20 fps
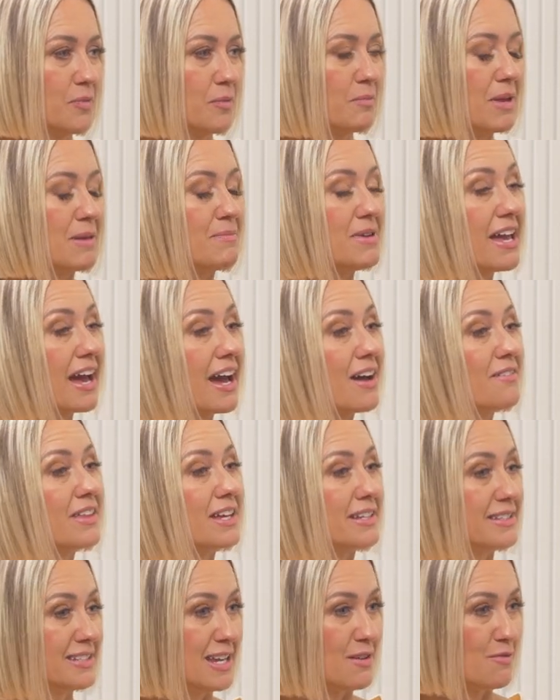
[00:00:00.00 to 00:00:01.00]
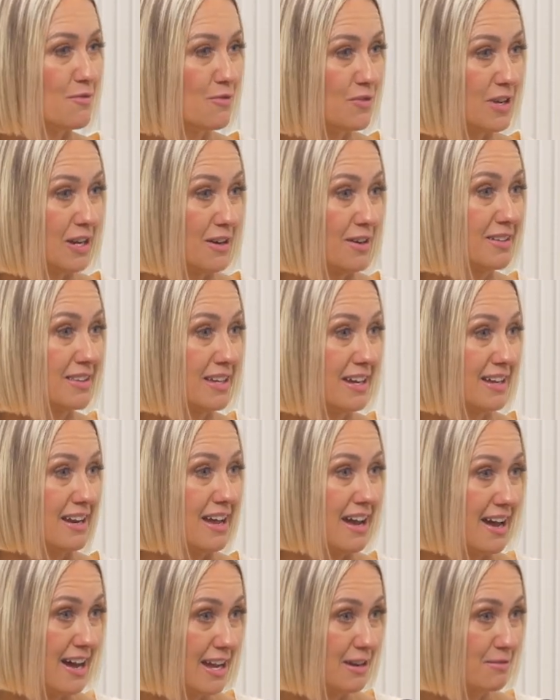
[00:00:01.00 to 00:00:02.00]
maybe have that same fear that
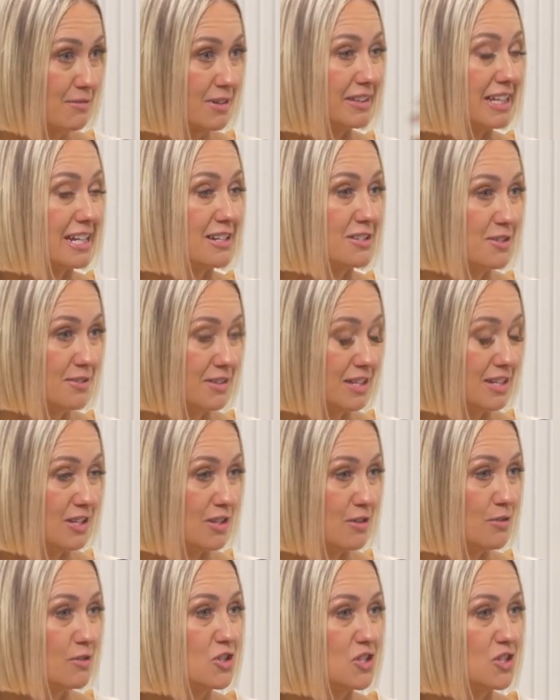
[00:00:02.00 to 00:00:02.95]
I relate to that you